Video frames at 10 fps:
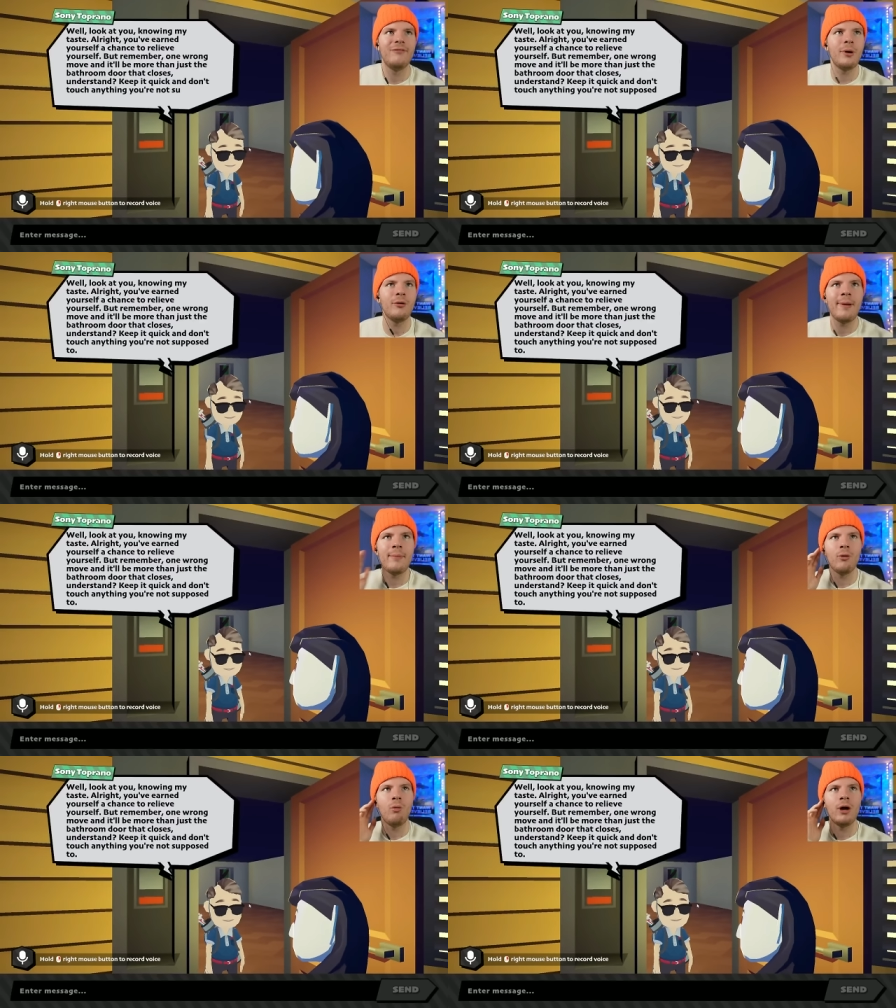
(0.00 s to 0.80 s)
but
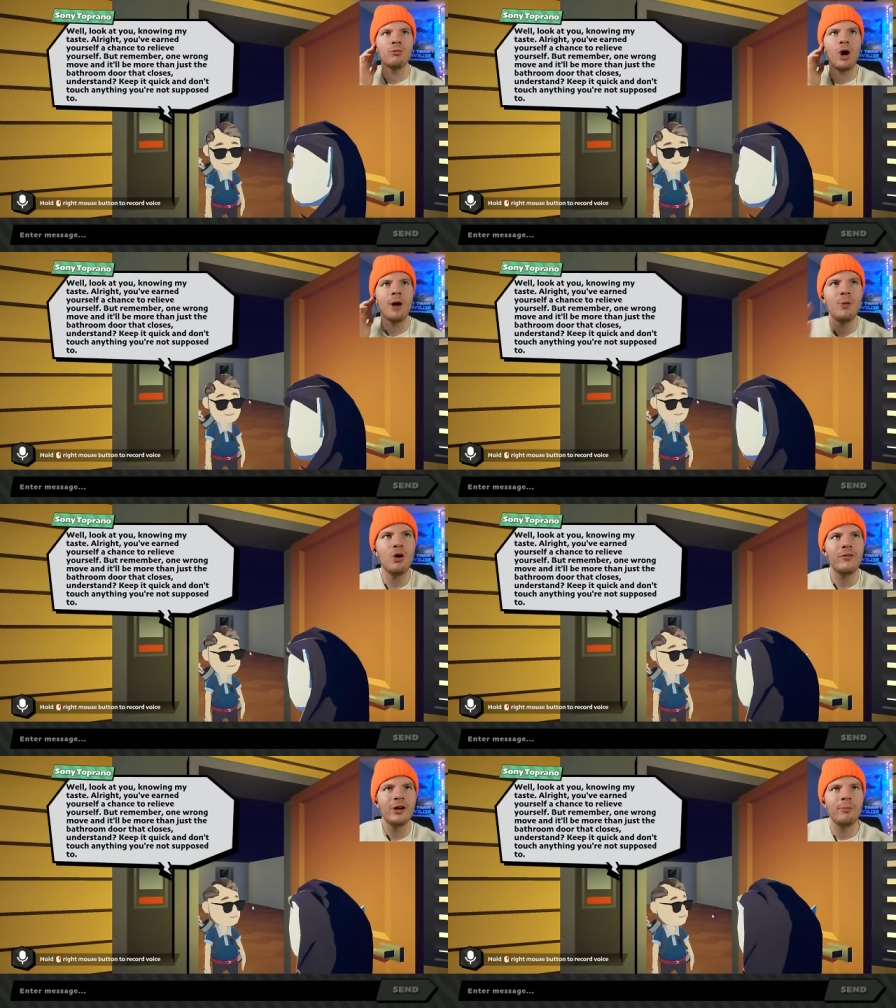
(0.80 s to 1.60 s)
remember, one wrong
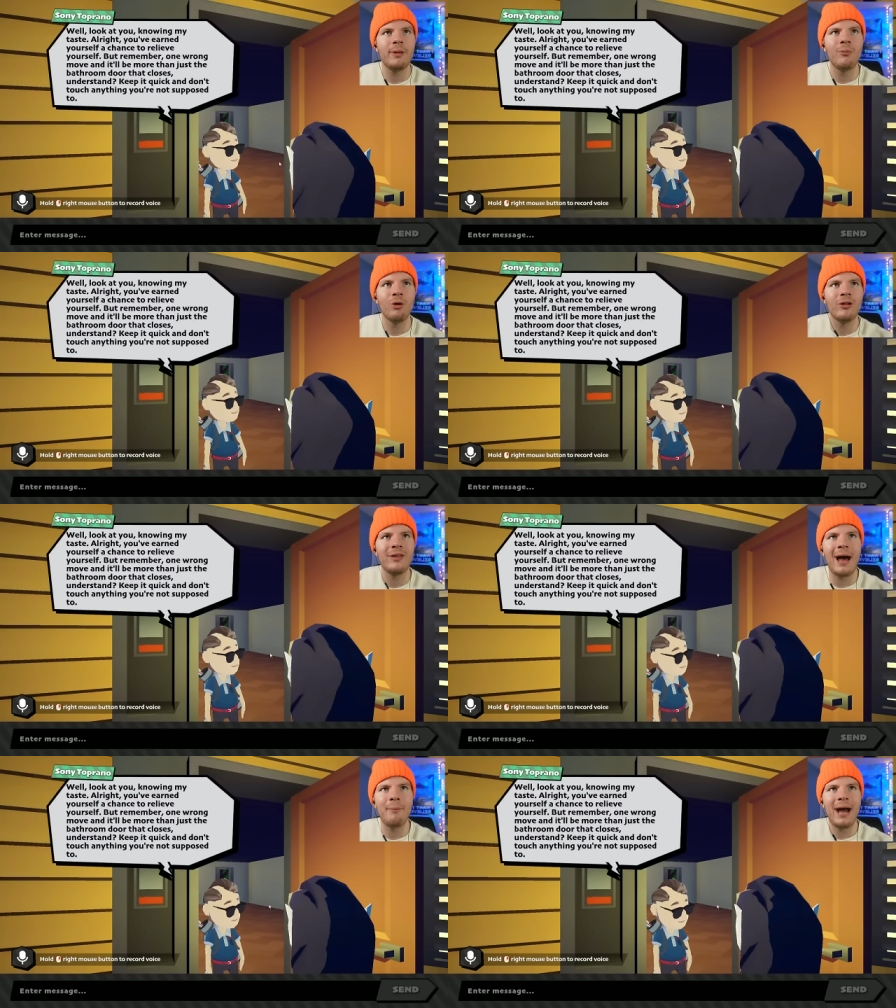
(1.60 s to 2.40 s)
move and it'll be more than
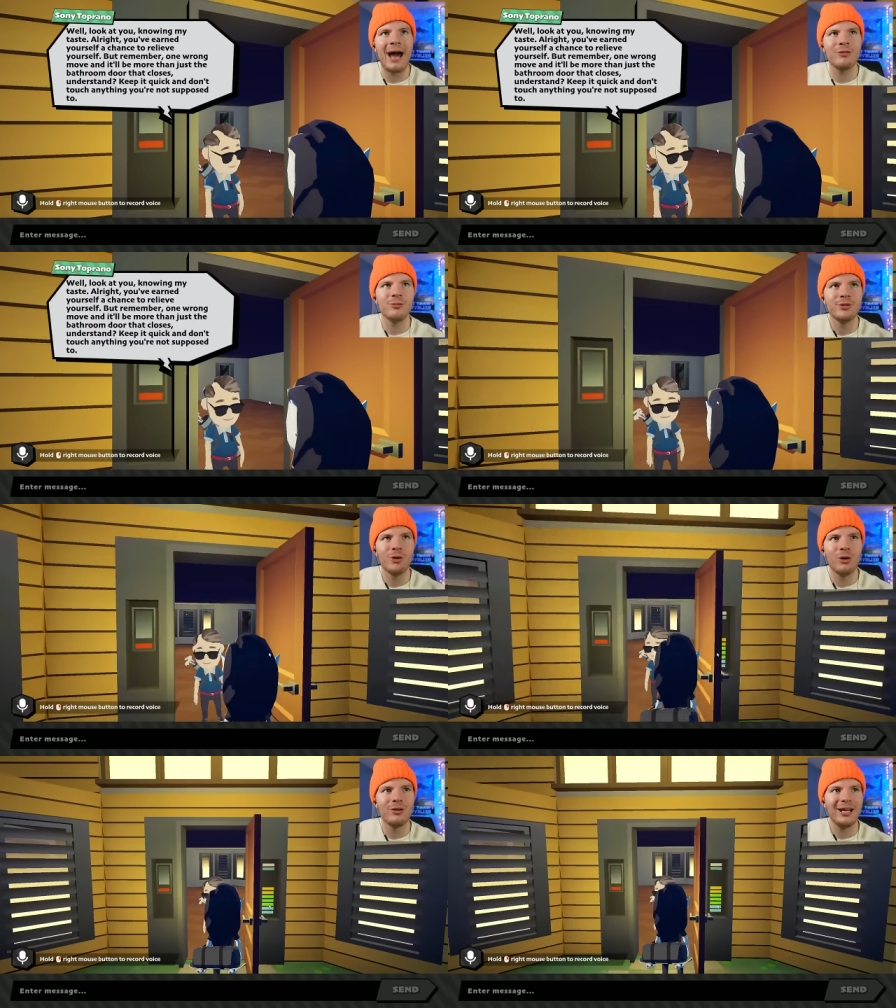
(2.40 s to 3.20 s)
that bathroom
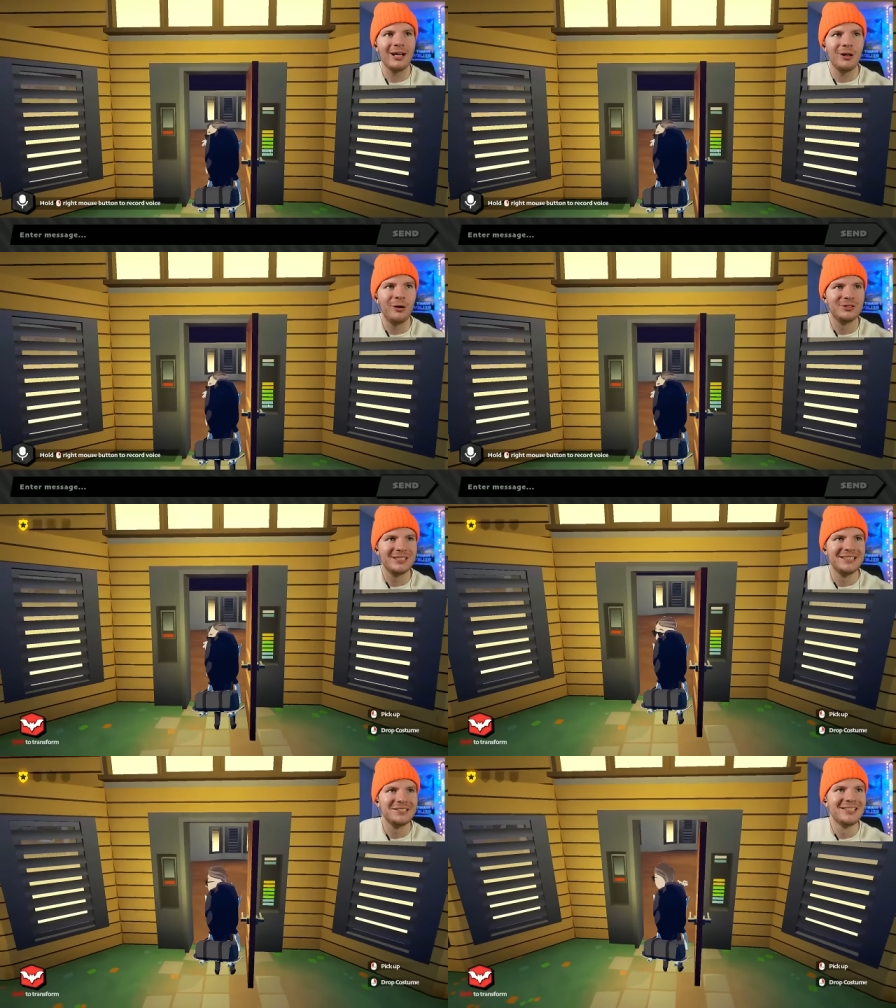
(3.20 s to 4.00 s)
door that
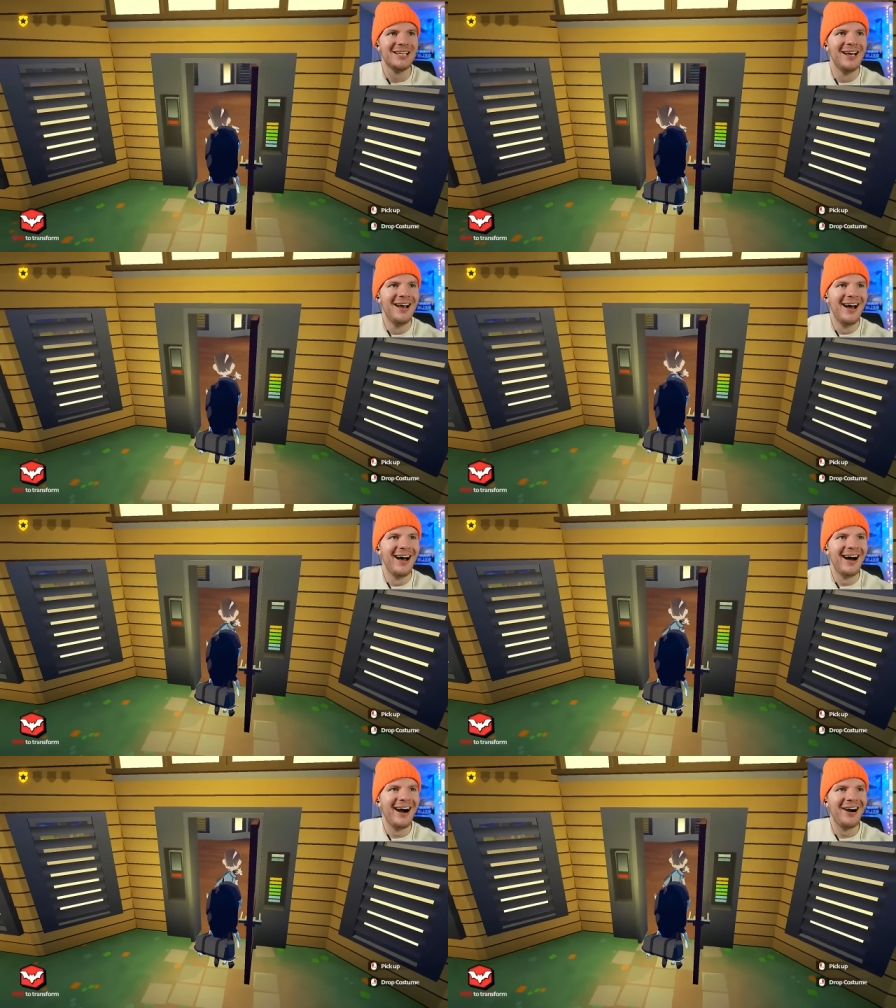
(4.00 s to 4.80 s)
closes.
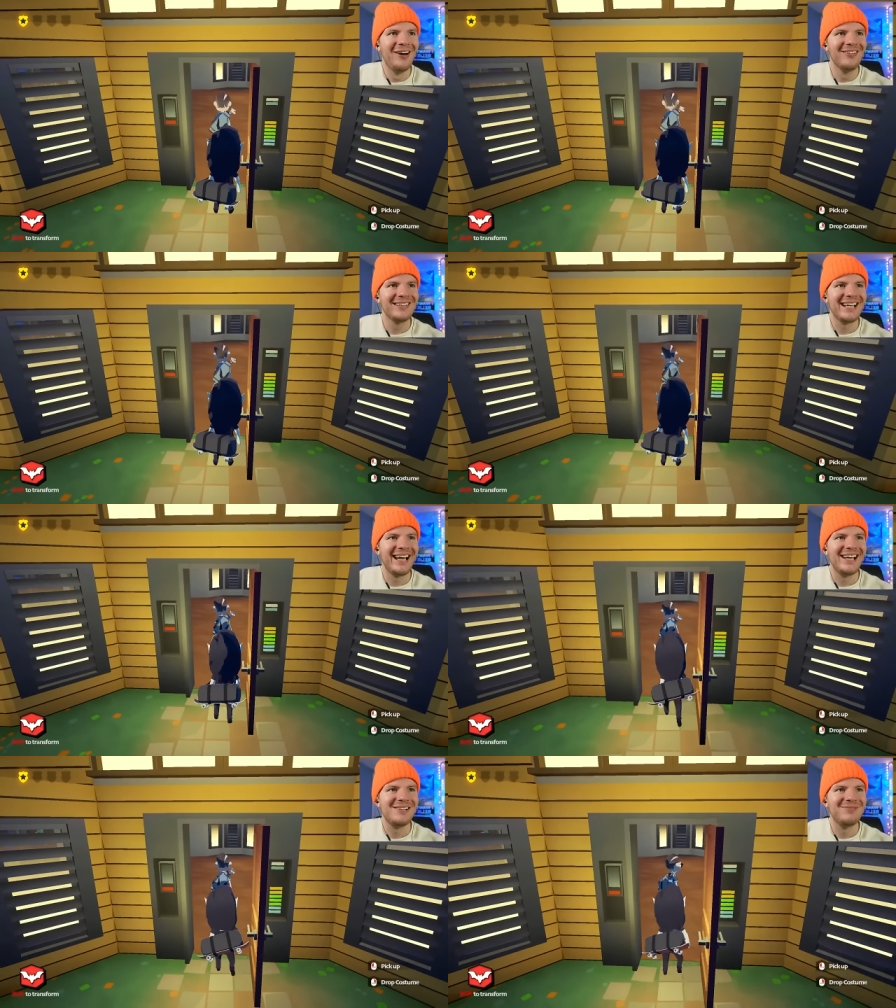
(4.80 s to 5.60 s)

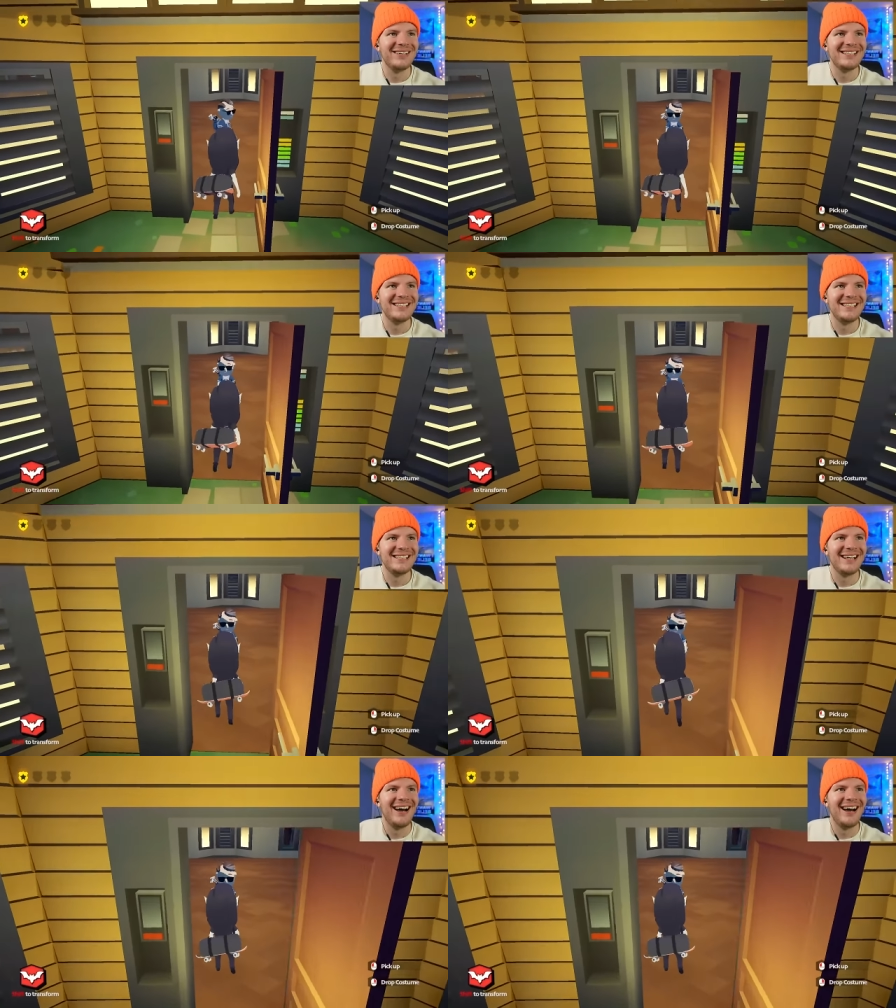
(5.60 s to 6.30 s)
Okay, buddy.